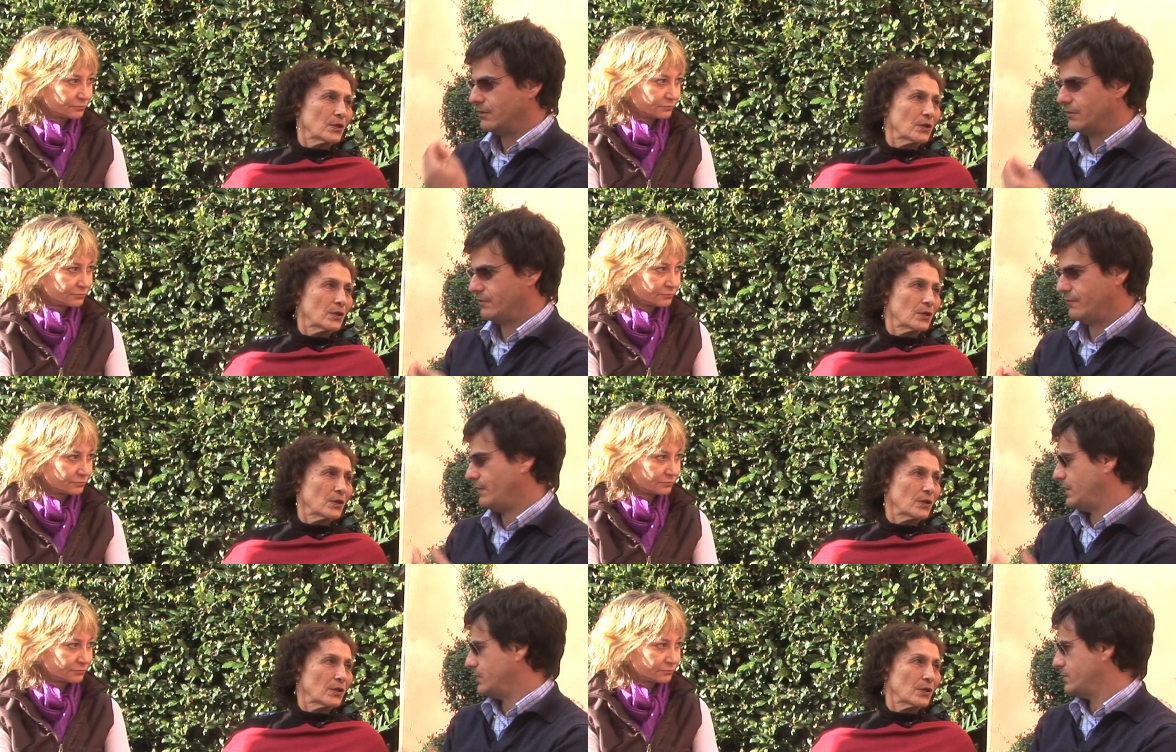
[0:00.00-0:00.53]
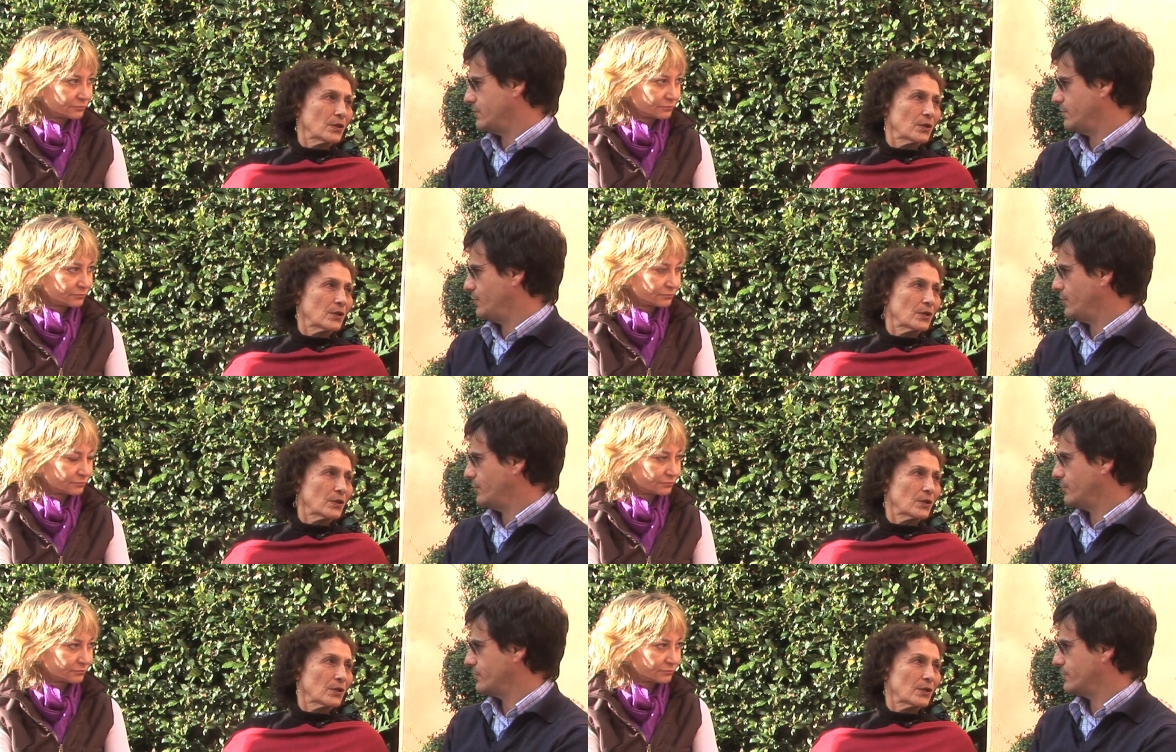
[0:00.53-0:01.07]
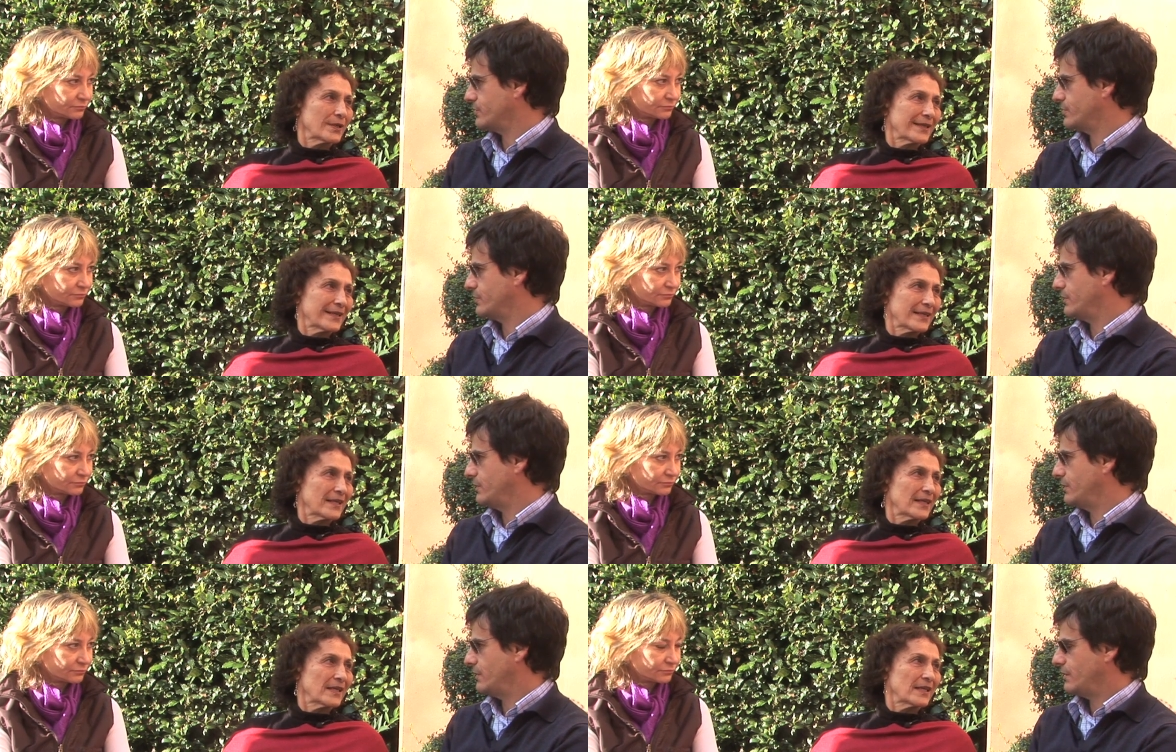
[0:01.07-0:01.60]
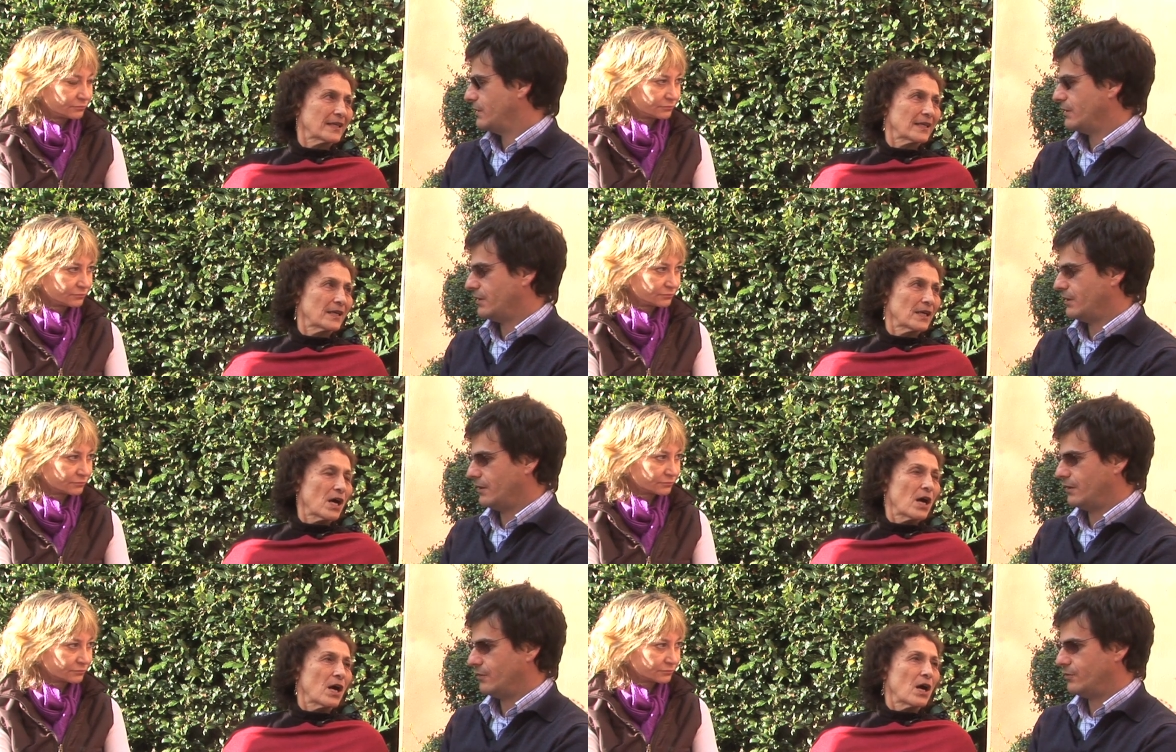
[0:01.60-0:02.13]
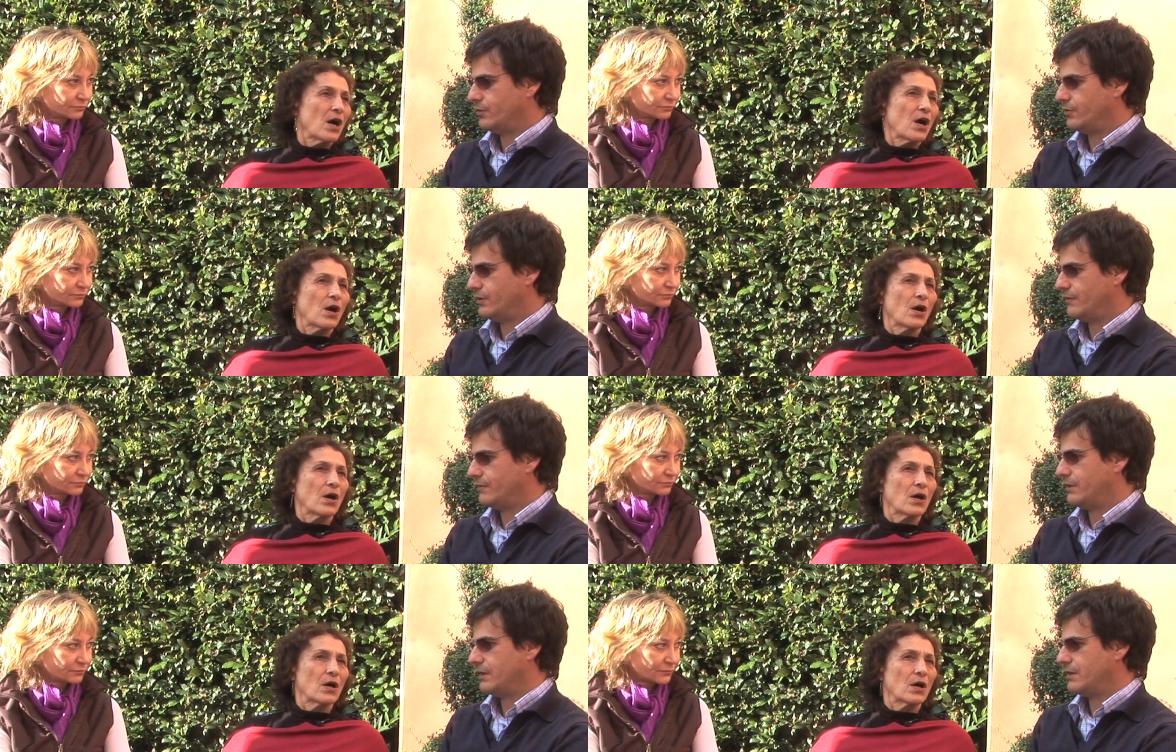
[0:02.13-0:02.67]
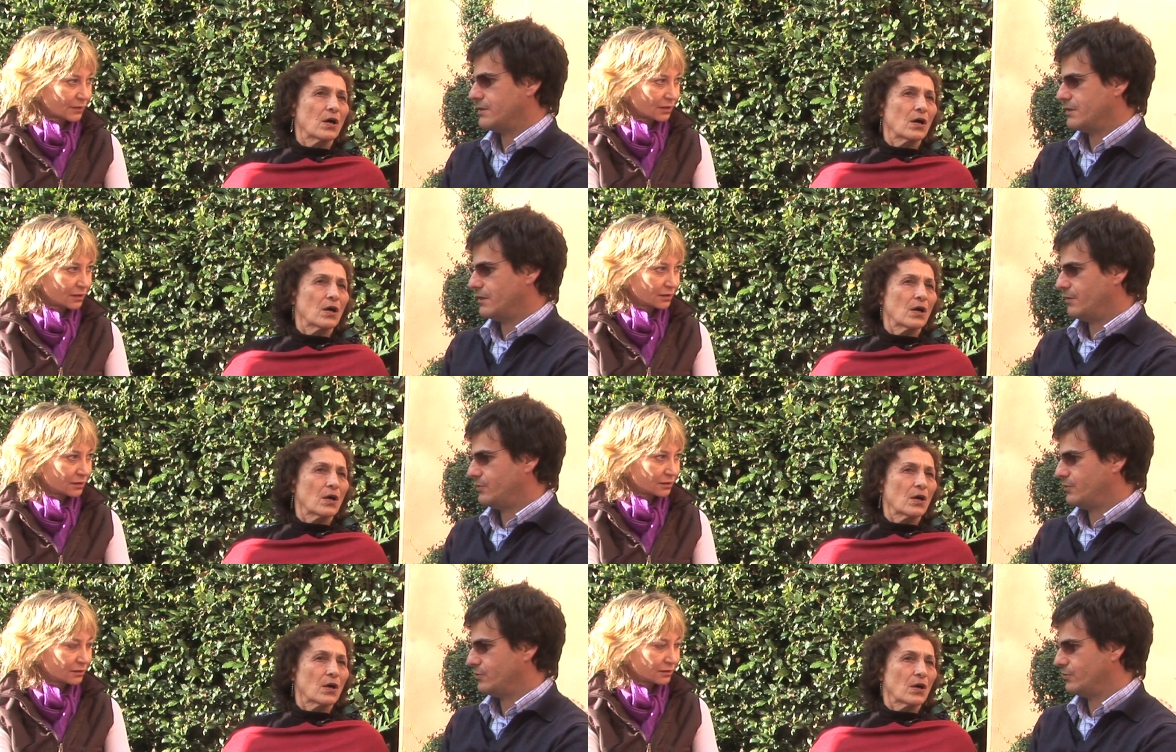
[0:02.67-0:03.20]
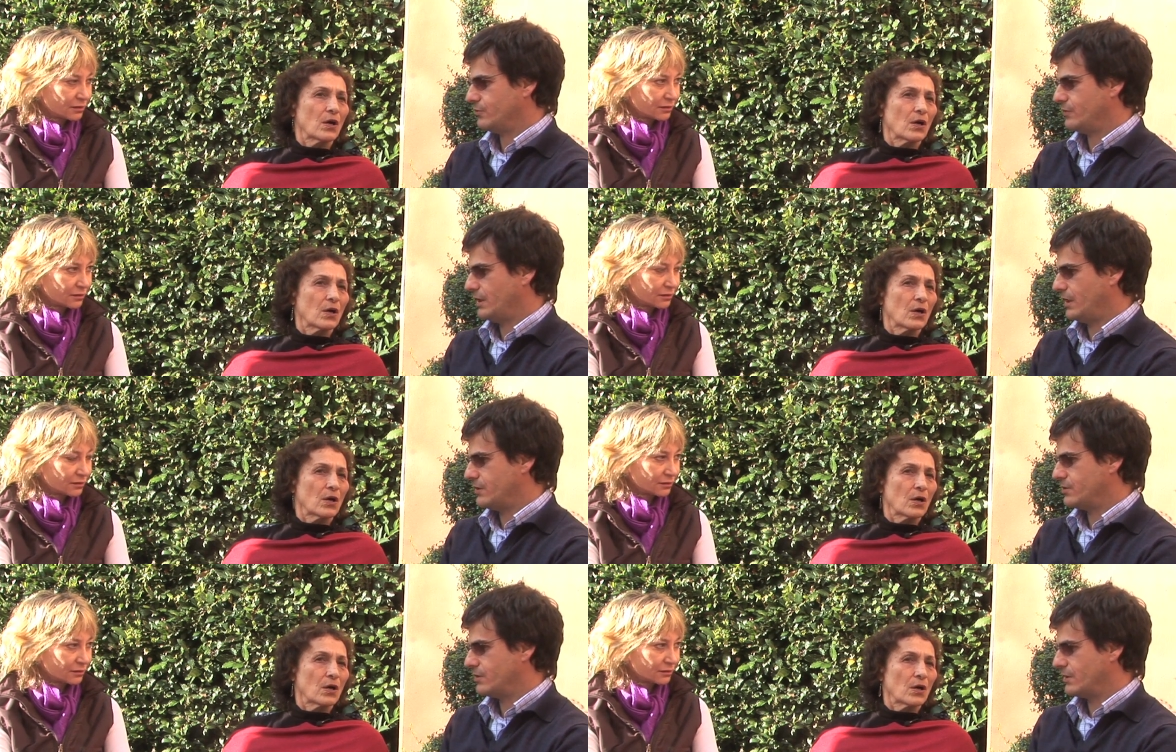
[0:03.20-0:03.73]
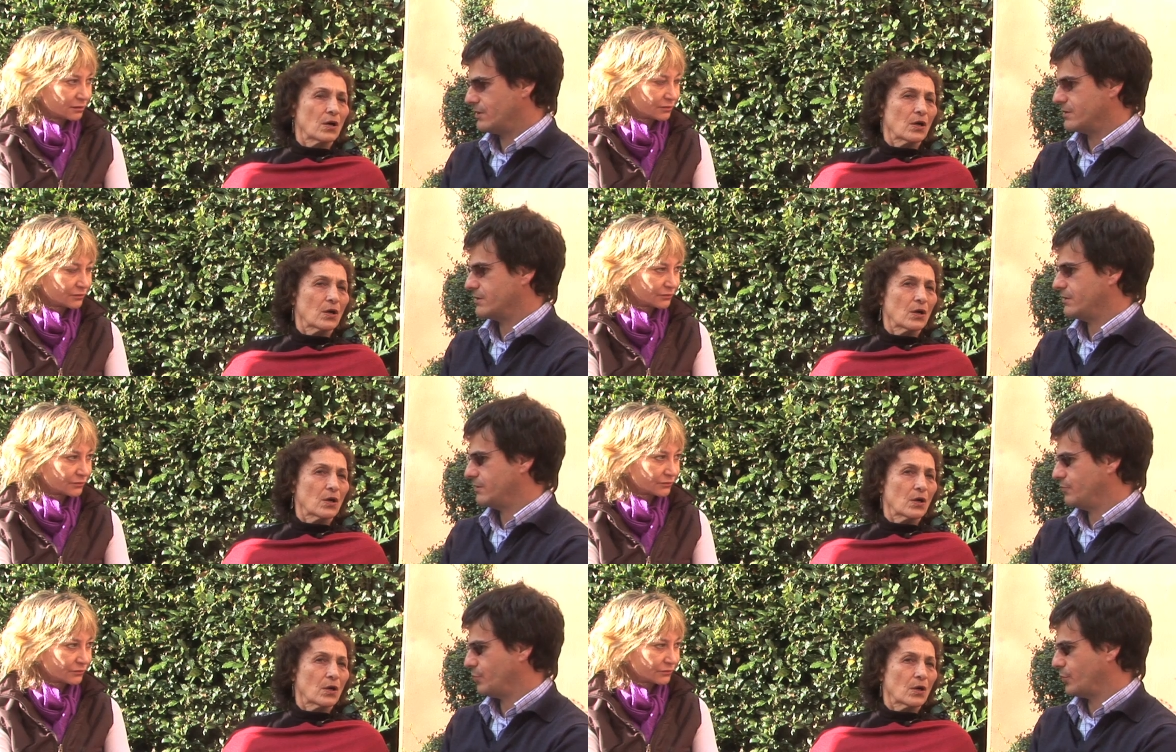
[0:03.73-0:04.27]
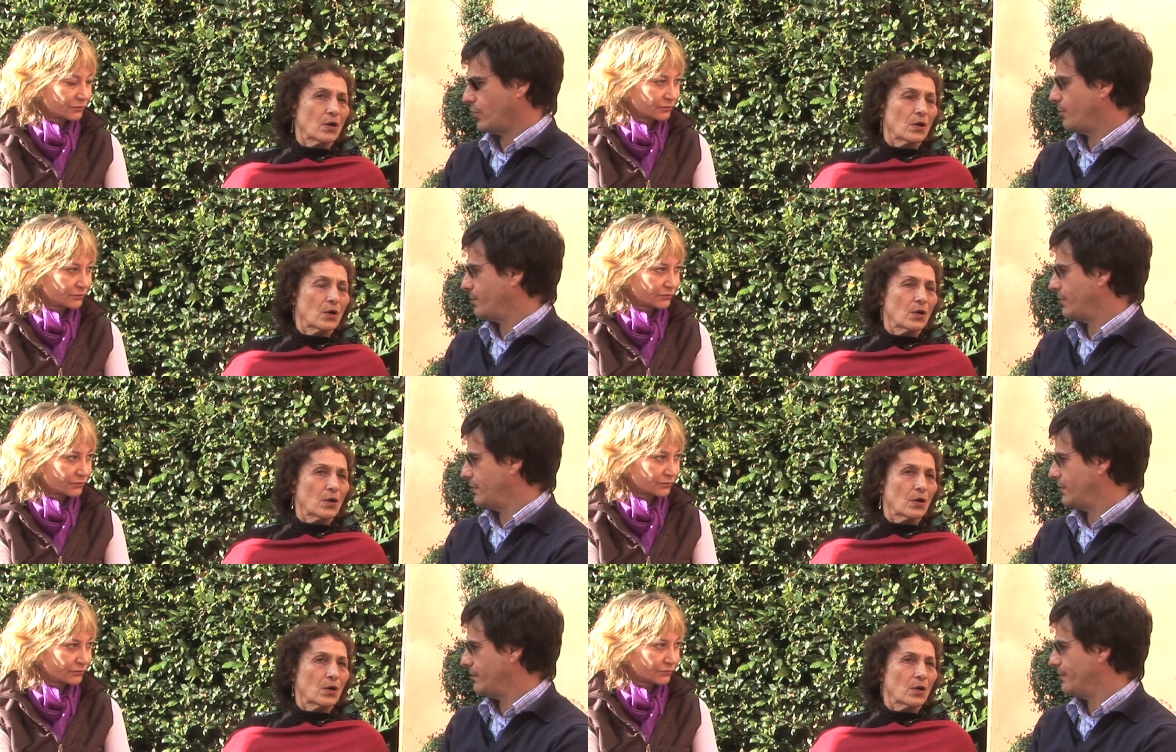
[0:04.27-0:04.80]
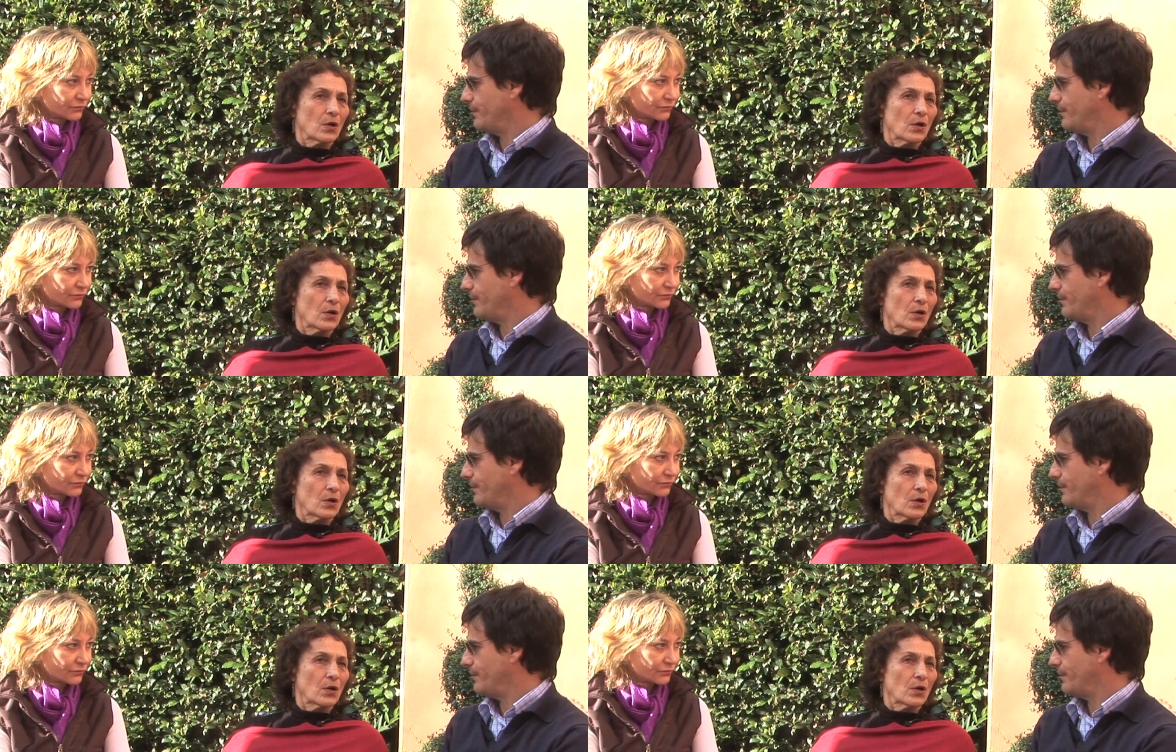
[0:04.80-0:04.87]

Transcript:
Speaker 1: the vegetables. Uh, we don't have the enzyme to digest it properly.